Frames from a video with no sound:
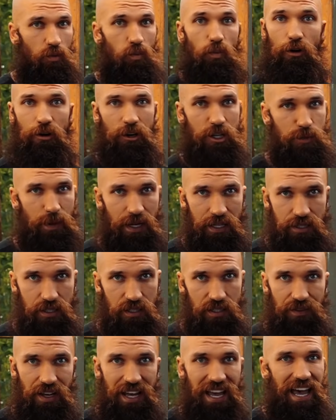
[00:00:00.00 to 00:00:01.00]
more
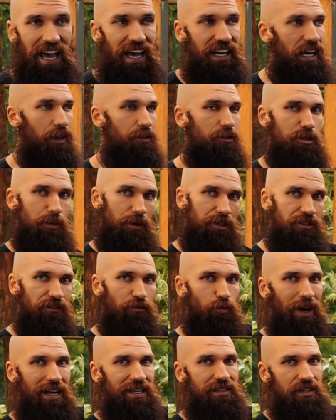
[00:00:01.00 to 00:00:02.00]
expensive, and now there's a bunch
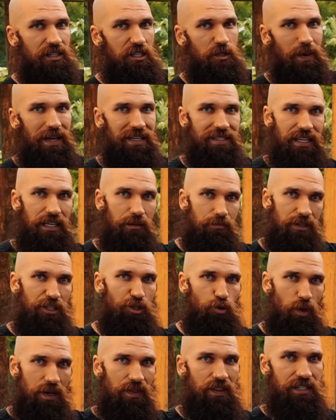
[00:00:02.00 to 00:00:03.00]
of wasted space in
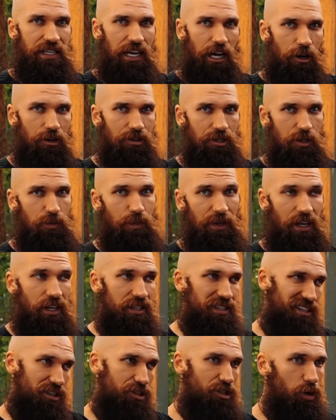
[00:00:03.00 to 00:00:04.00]
between the terraces
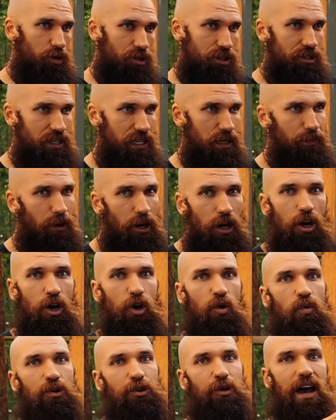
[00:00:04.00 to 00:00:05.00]
because it's so steep.
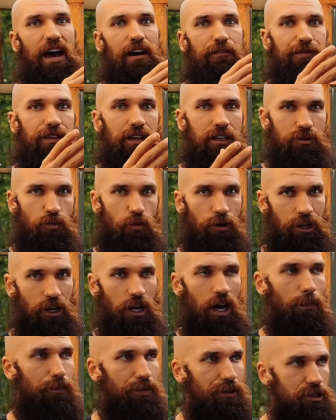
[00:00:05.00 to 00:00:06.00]
When you have things
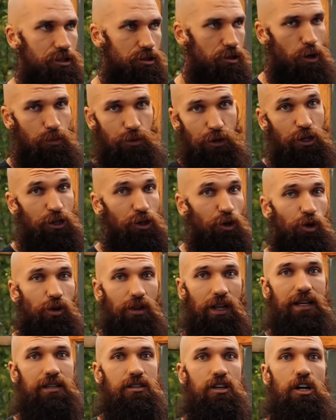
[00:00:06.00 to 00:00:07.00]
working up the slope, you can
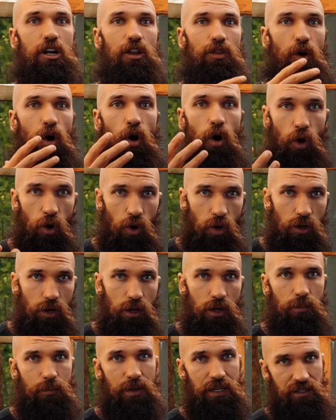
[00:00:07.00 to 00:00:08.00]
utilize the whole
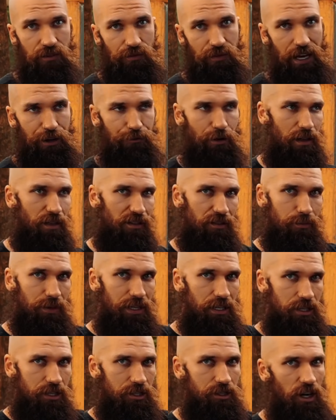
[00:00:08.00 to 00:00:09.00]
piece of land rather than
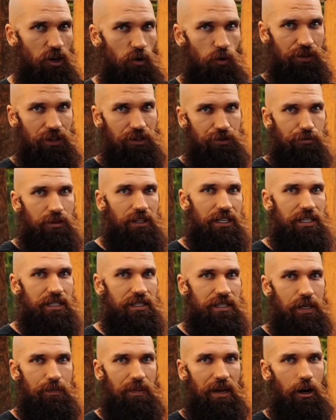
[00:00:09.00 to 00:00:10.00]
being stuck with this really
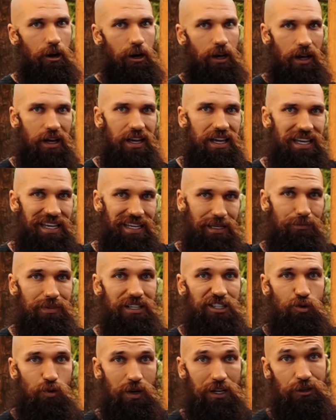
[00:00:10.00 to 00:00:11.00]
steep area in
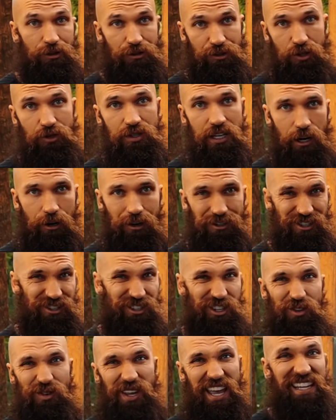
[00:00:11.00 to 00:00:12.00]
between your two terraces
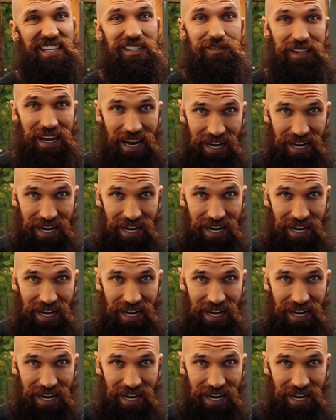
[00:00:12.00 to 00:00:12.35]
that you can't even